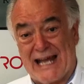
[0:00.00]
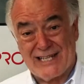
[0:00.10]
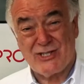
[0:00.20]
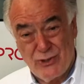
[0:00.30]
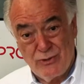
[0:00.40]

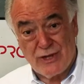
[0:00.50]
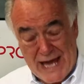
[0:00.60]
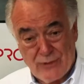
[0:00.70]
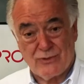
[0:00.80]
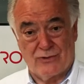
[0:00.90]
has
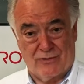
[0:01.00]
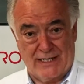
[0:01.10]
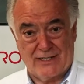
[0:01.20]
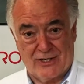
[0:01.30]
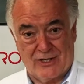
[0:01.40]
2,000
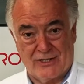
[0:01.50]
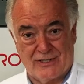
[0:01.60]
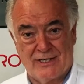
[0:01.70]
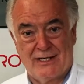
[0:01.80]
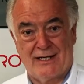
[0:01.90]
race circuits